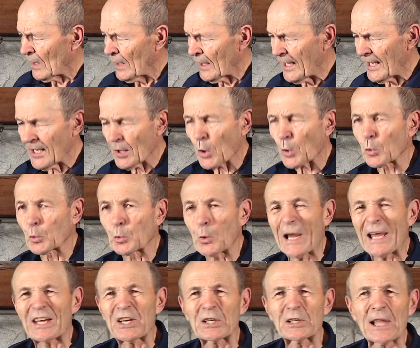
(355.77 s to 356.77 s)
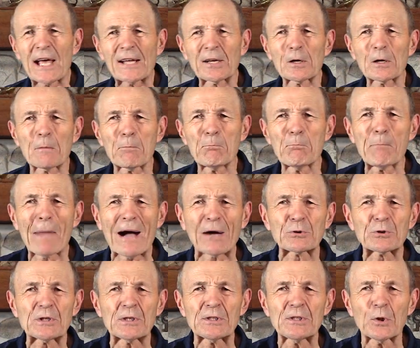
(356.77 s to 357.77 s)
a regulator
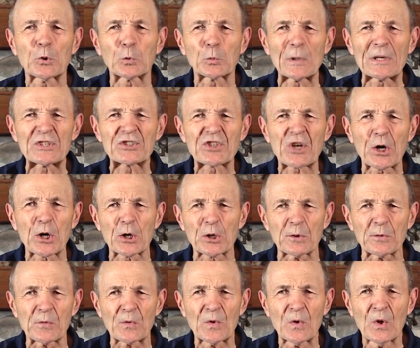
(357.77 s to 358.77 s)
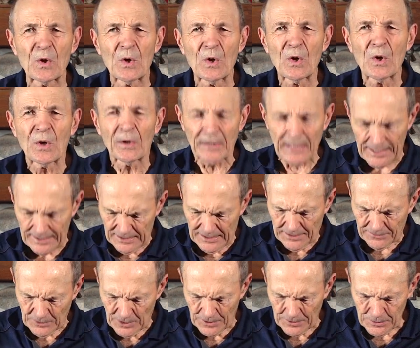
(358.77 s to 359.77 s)
mounted reserve. Yeah,
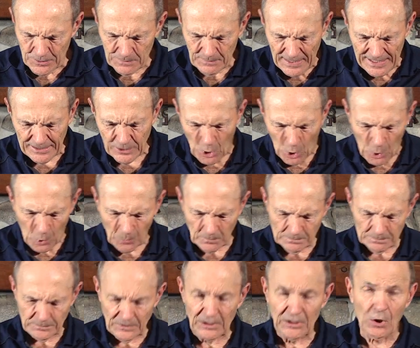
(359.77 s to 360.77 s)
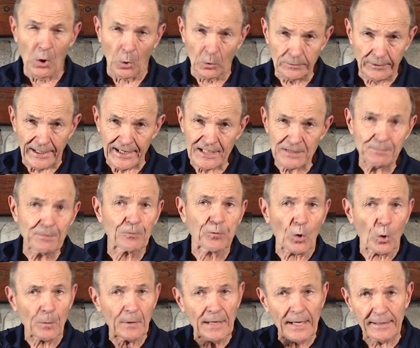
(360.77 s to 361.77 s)
now you may know in the old days
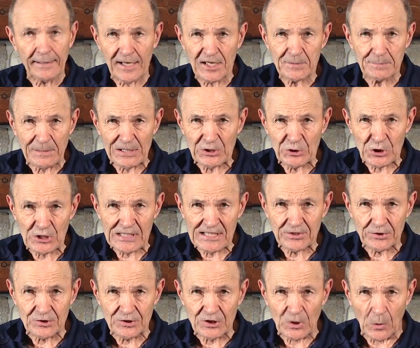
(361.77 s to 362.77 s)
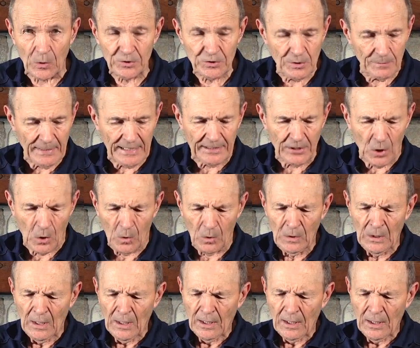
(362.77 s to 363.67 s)
before we had SPGs and so on, you may know